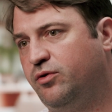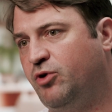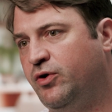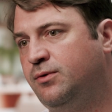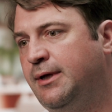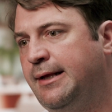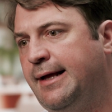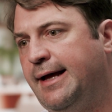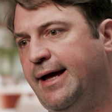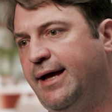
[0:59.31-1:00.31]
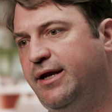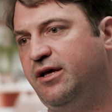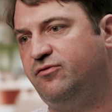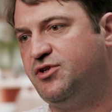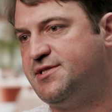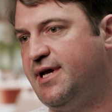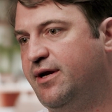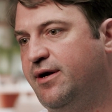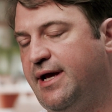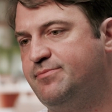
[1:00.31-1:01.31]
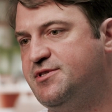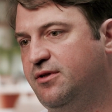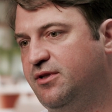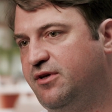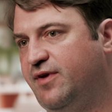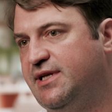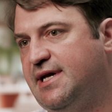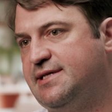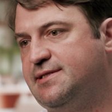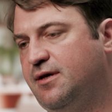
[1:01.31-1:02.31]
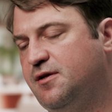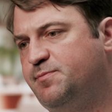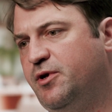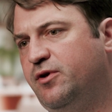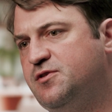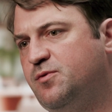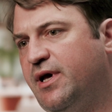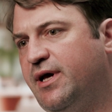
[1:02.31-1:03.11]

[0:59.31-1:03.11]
Claude model, and have just had an absolutely fantastic experience